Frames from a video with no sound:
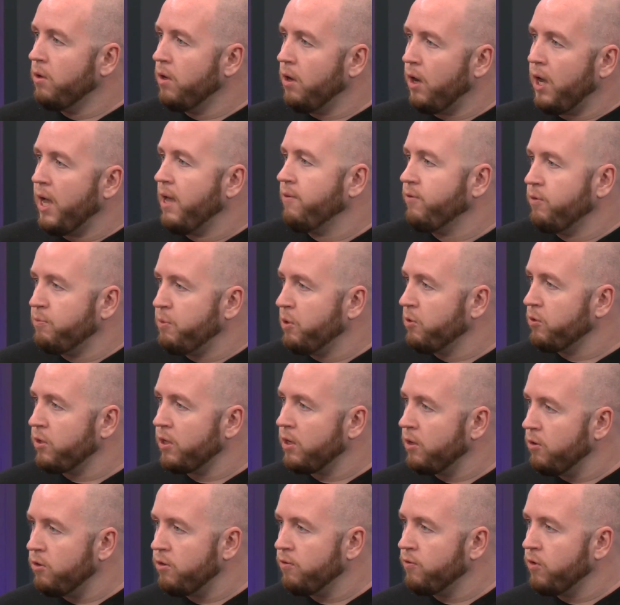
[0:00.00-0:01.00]
I have a built
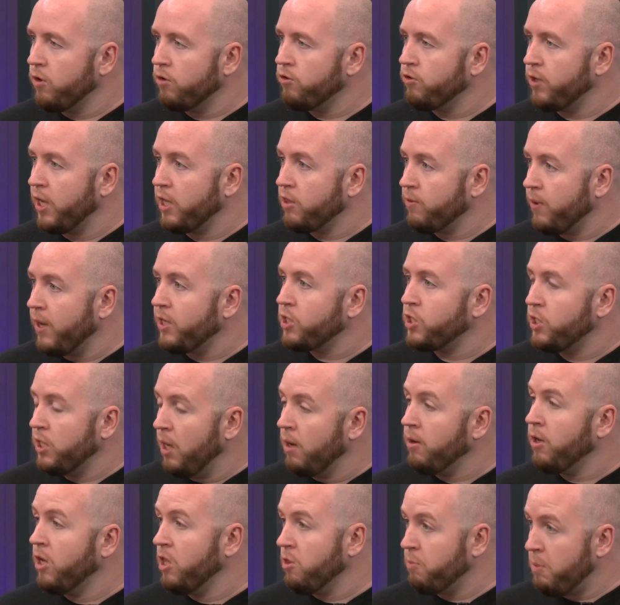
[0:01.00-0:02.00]
inclusive contract. So actually,
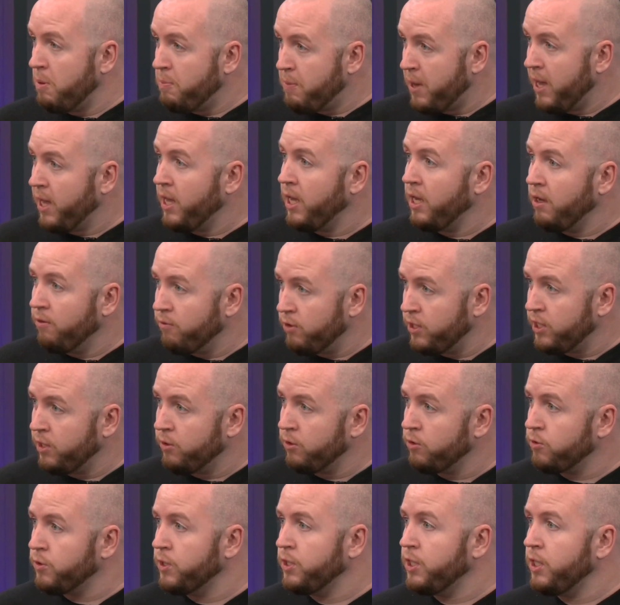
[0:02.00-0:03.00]
I'm going to be paying for 10
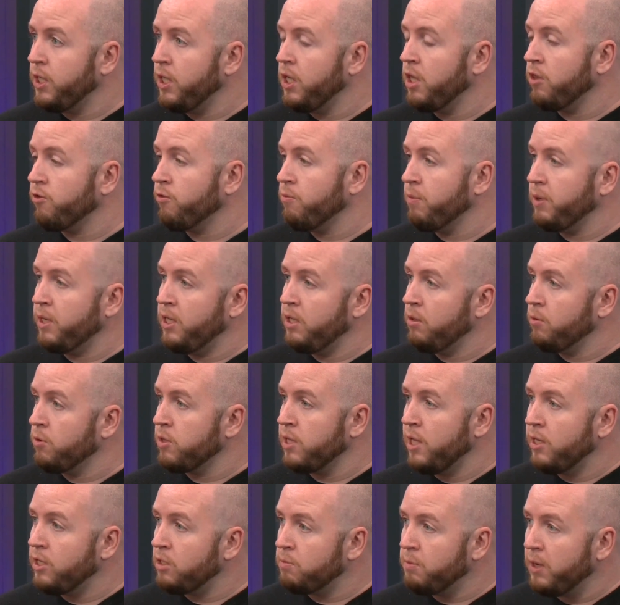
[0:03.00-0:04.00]
or 20 years for money that was
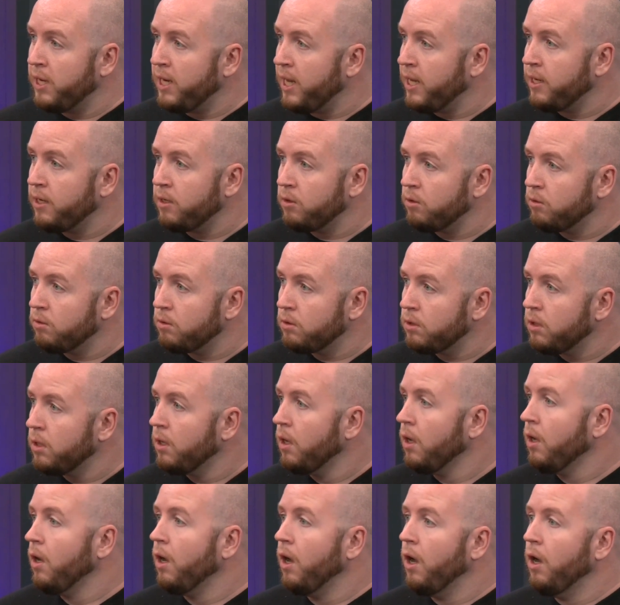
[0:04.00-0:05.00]
lent to my landlord
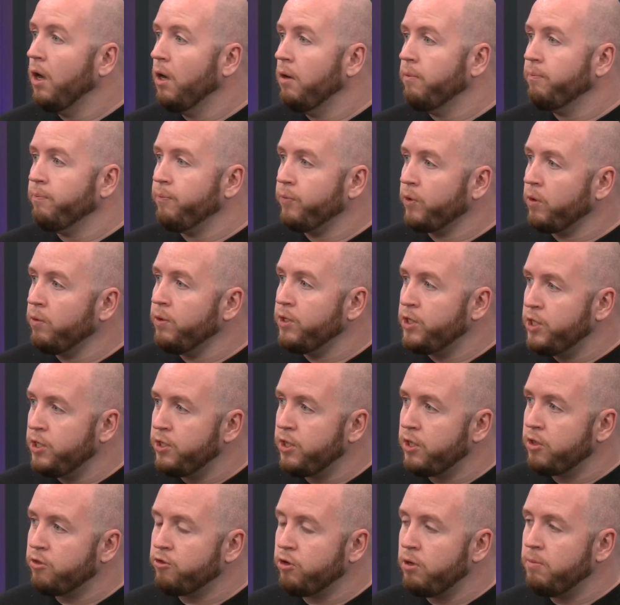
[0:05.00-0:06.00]
um, which is
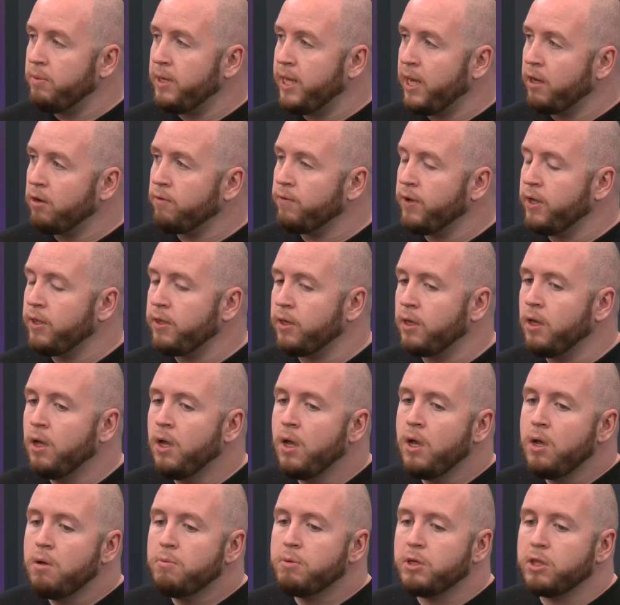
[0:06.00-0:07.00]
extremely aggravating.
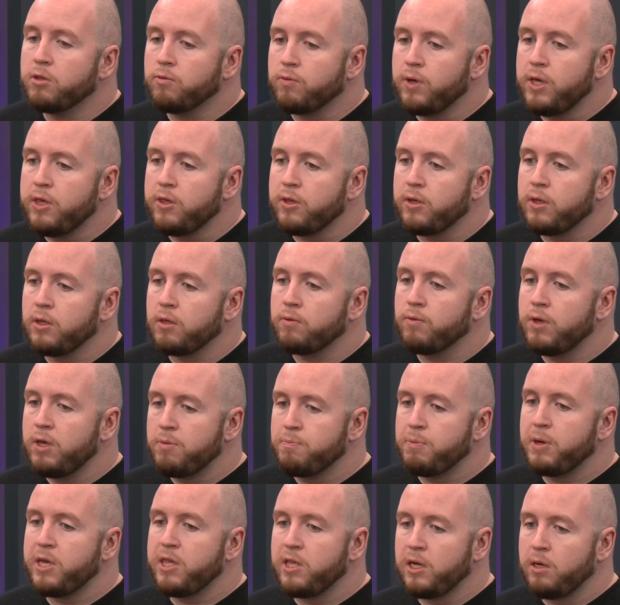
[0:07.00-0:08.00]
But the reason, the re
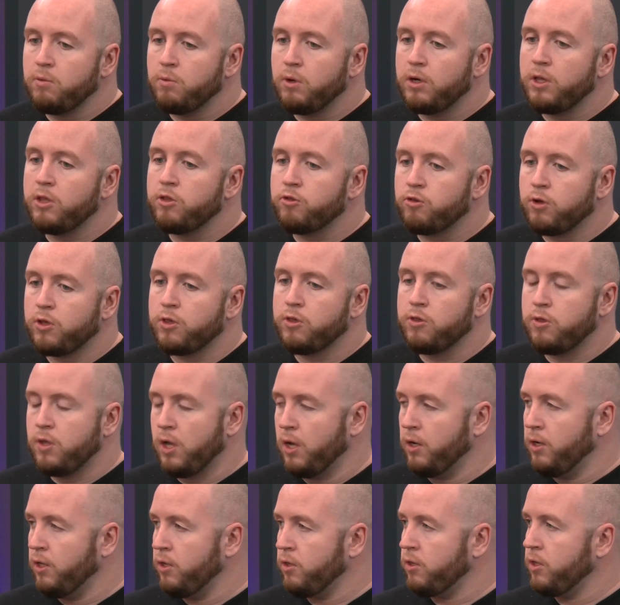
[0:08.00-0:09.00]
basically, what Liz Truss has
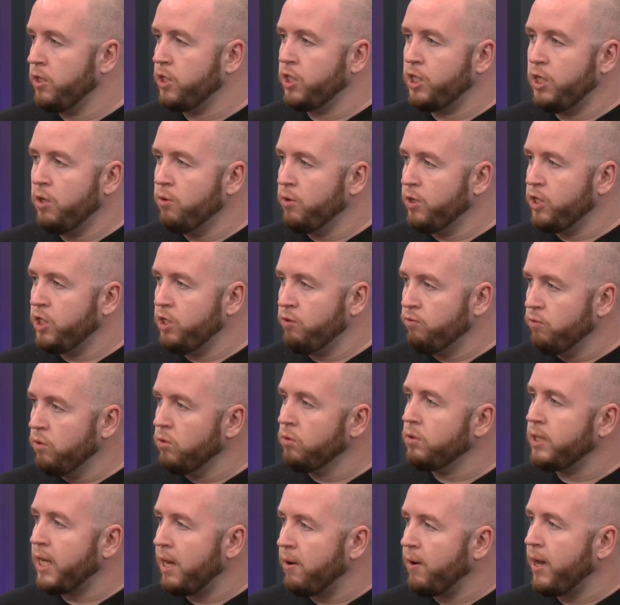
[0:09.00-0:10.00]
done is that she she
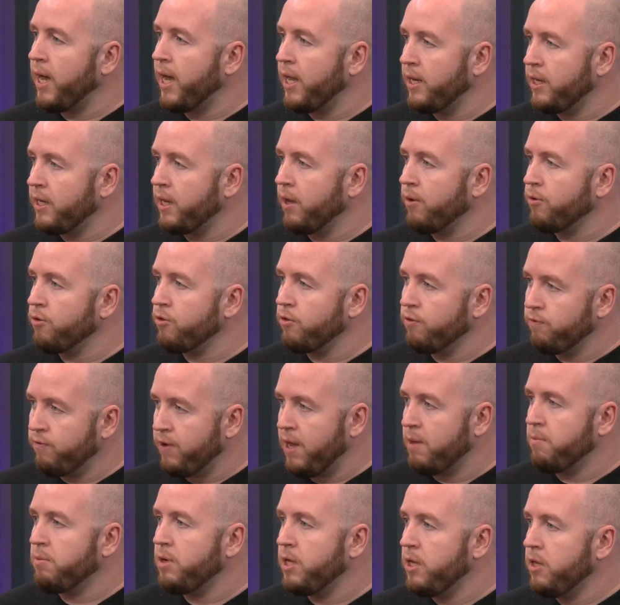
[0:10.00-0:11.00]
ruled out handouts to
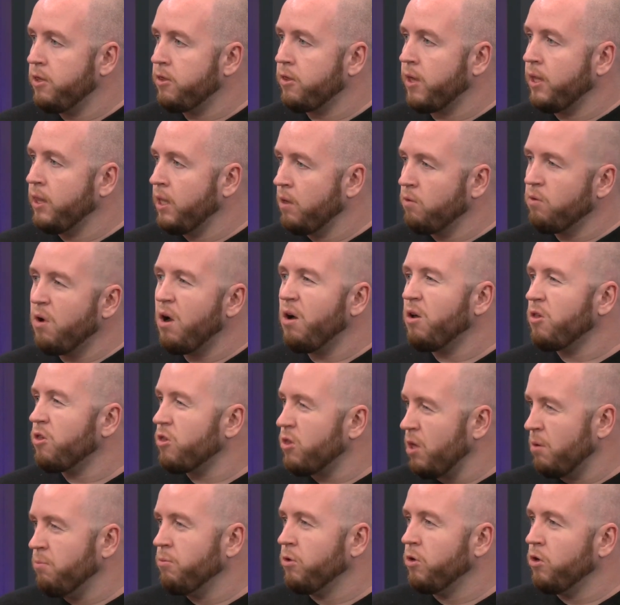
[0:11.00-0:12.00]
families, and there are
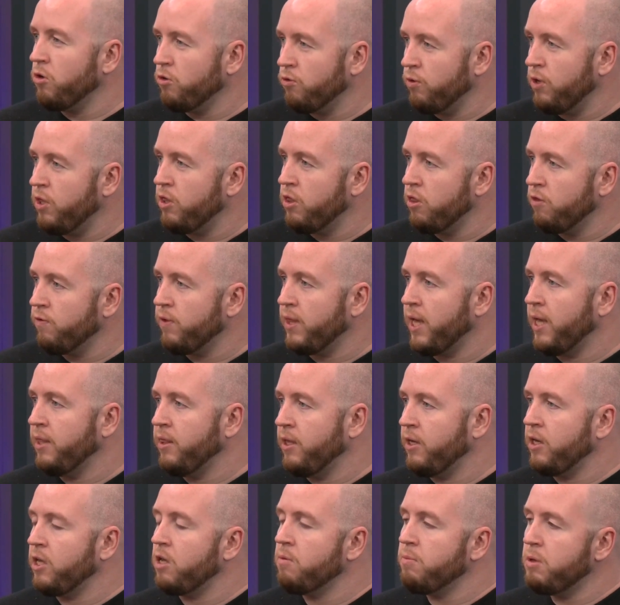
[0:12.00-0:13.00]
some good reasons for that, in
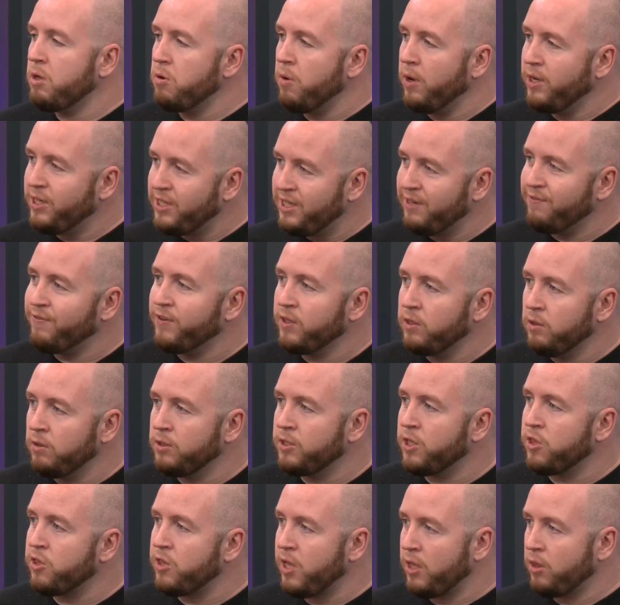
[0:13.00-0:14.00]
that it can be quite difficult
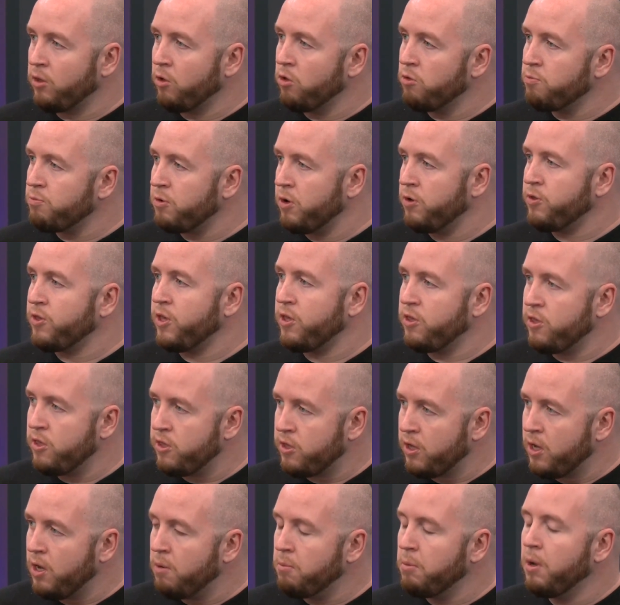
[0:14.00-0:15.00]
to set those processes
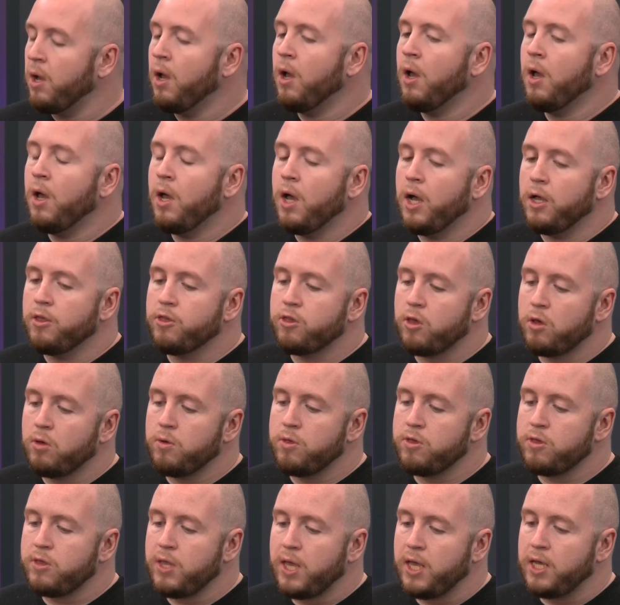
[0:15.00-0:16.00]
yeah. up. Mm -hmm. And so
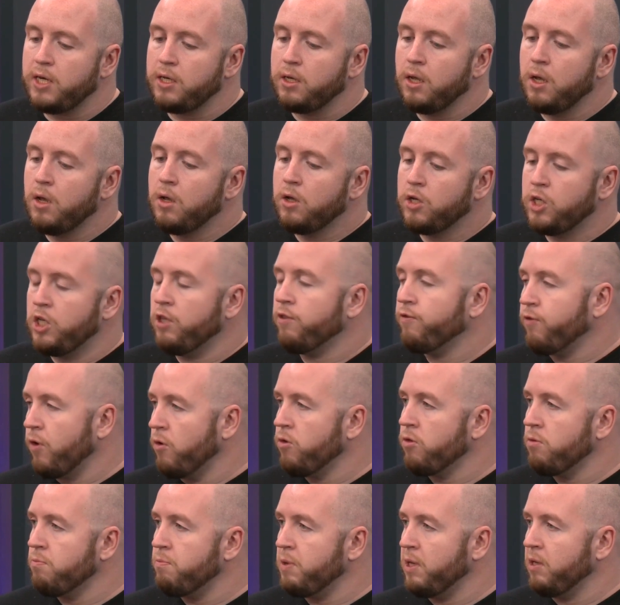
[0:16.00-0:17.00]
instead, she's
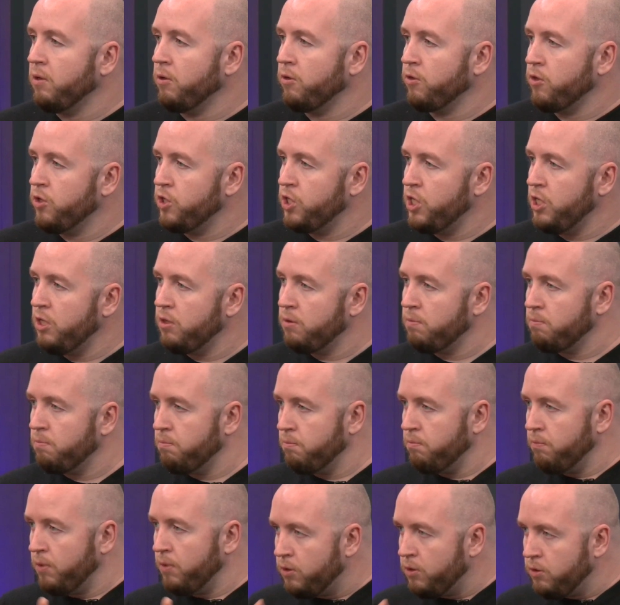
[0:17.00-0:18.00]
frozen bills and she's
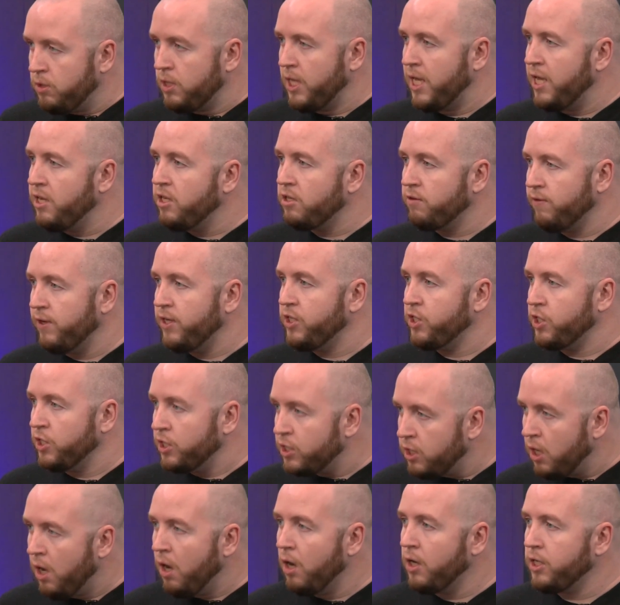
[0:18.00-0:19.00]
the intervention
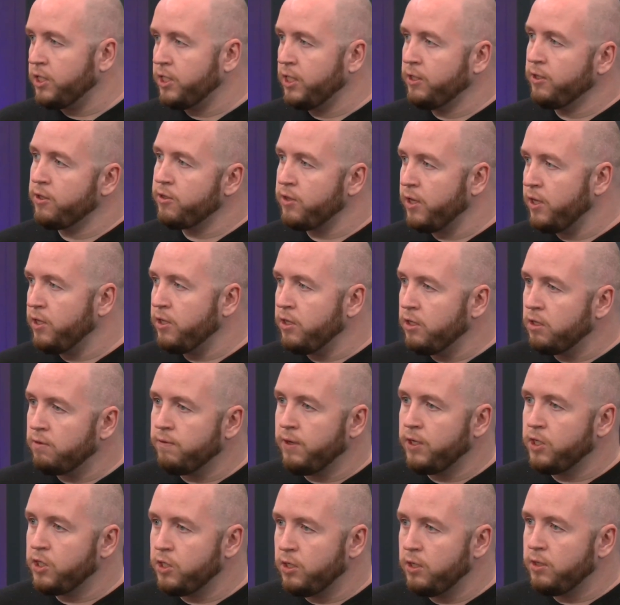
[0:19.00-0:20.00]
targeting the state
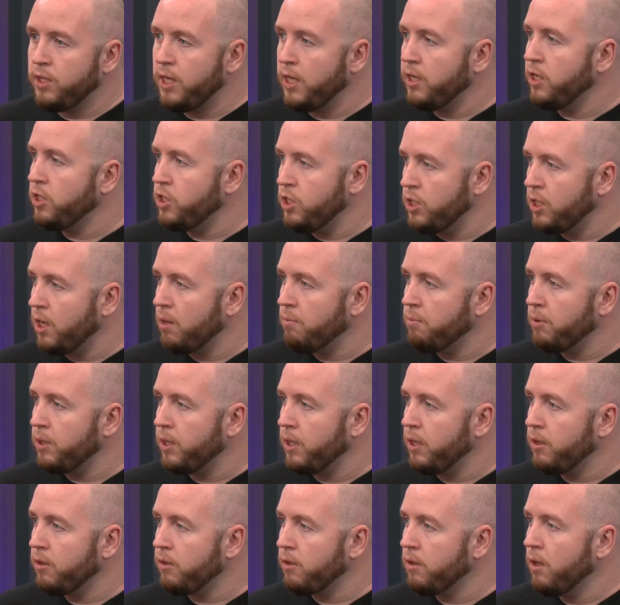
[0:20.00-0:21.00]
intervention at the energy
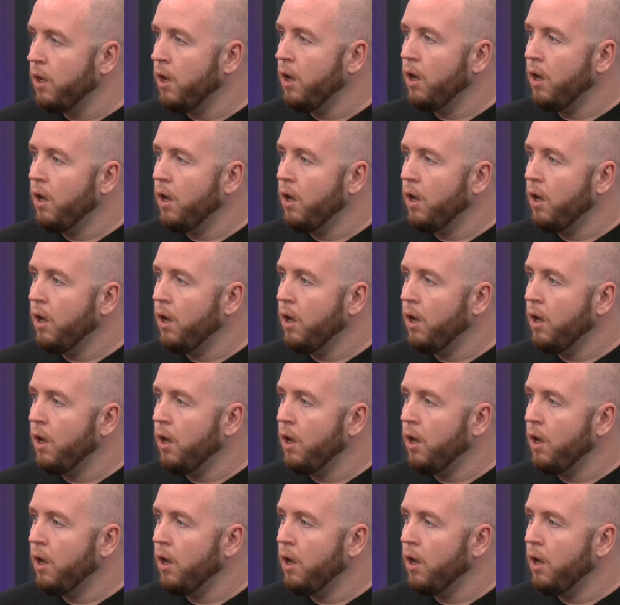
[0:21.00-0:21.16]
companies.